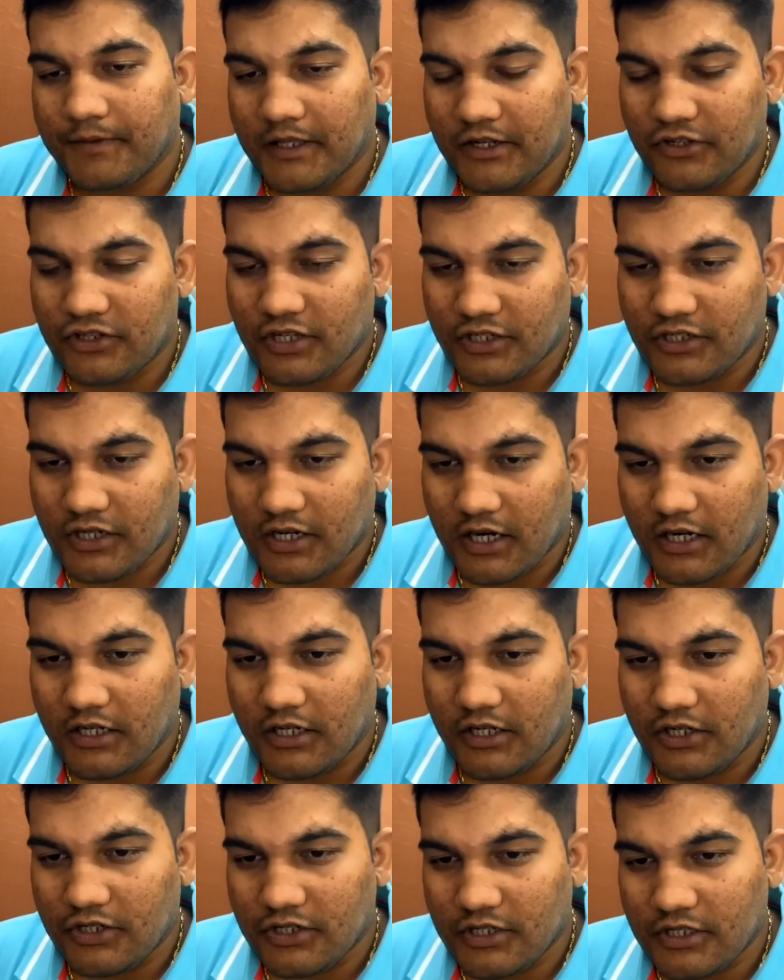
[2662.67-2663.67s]
in such
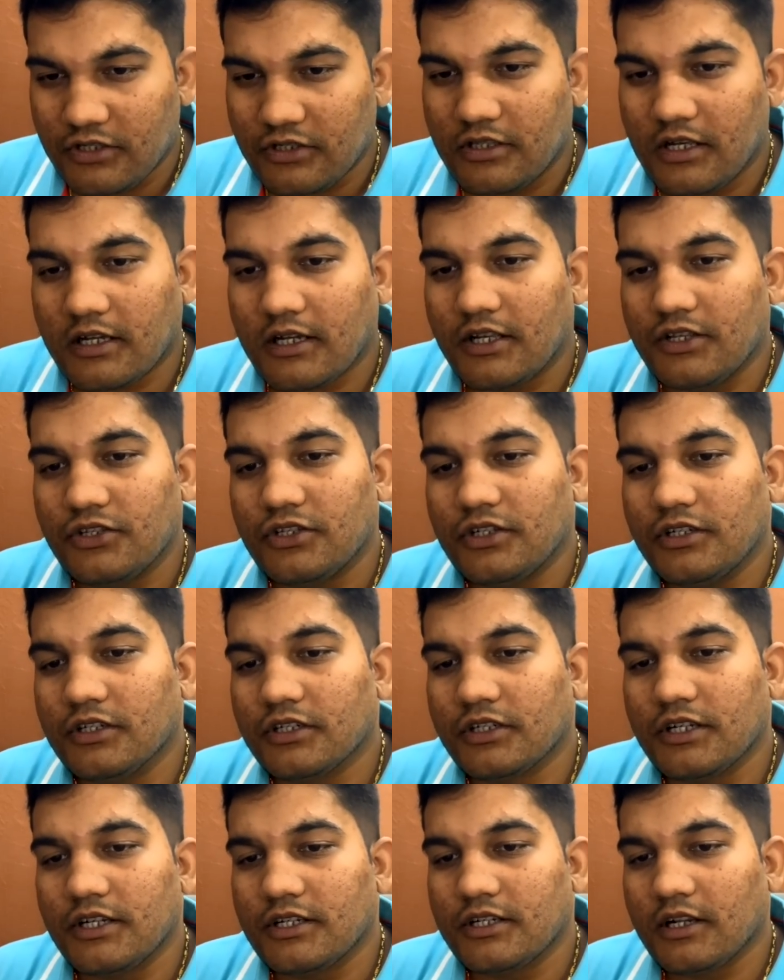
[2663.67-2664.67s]
conditions, the
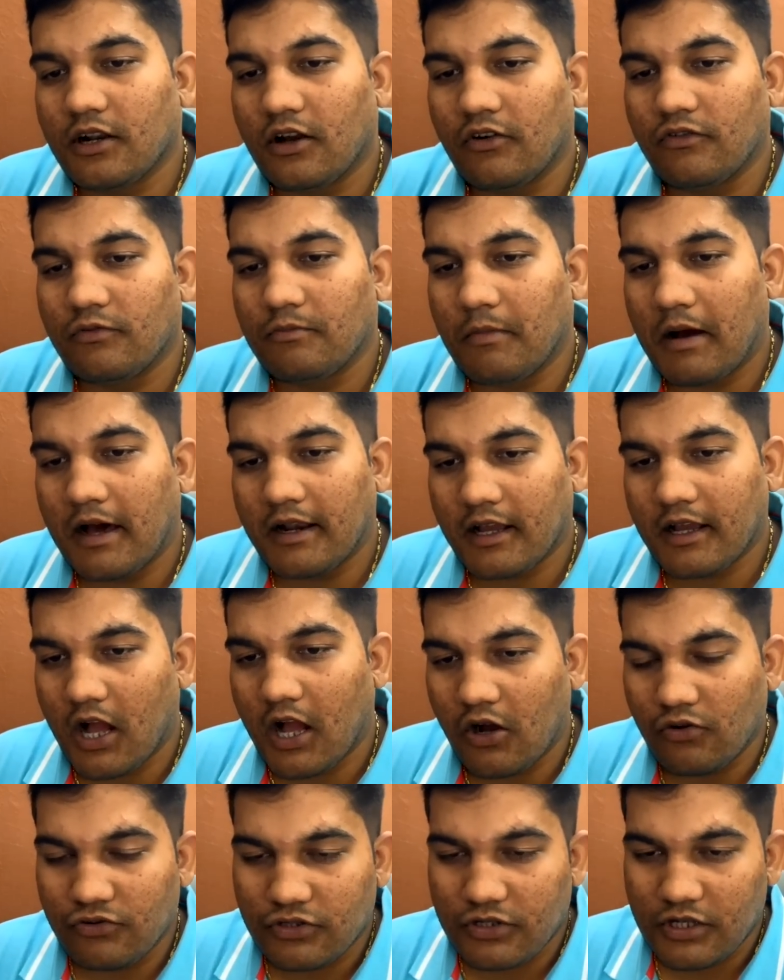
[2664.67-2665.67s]
consideration of Marak
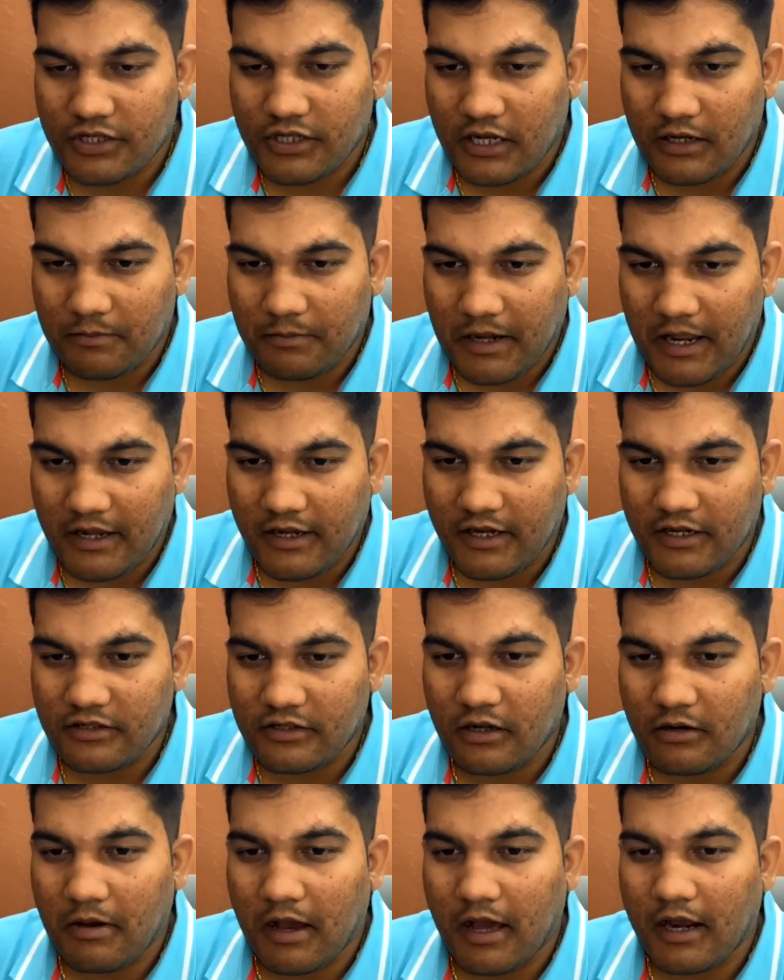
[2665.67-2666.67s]
houses and planets
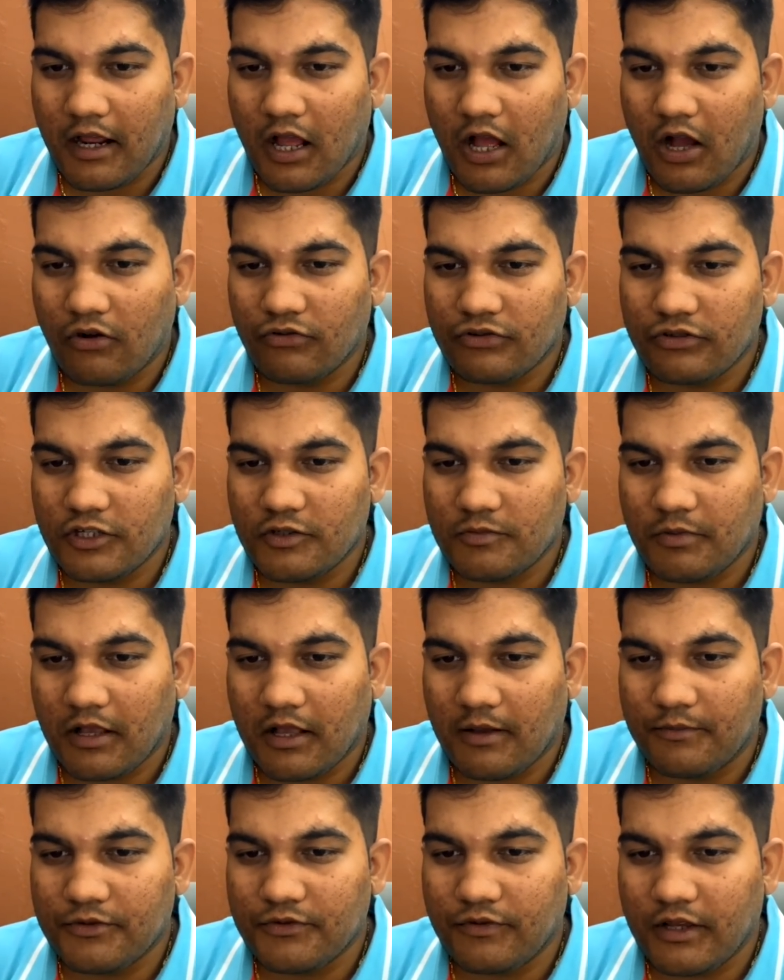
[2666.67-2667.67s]
in Marak houses
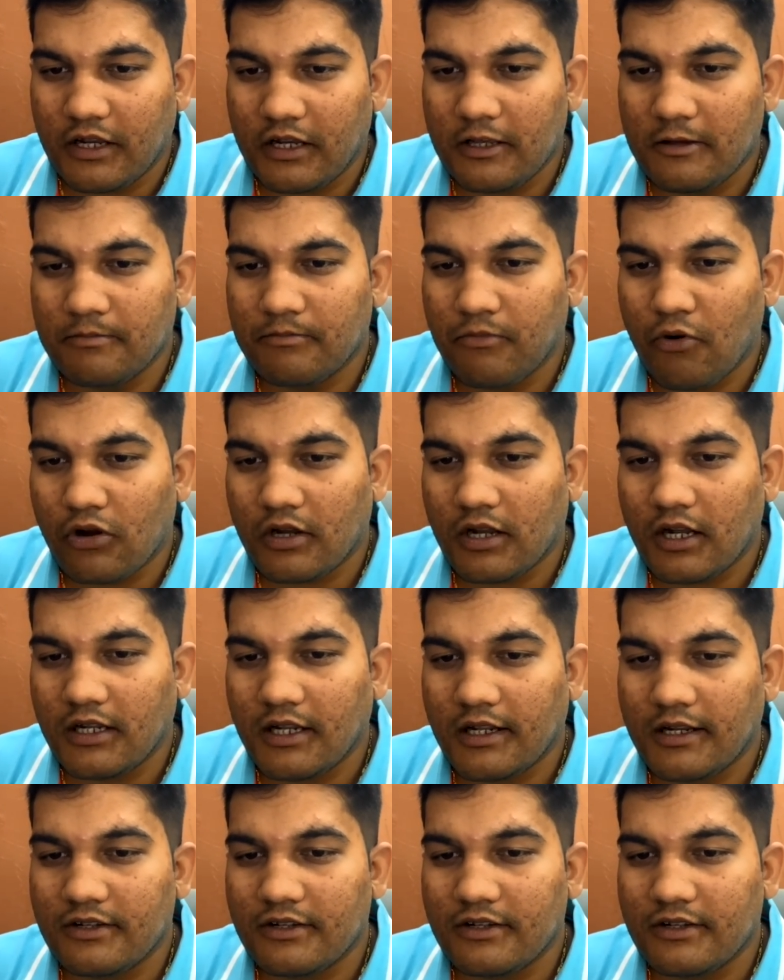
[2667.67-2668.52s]
becomes very important,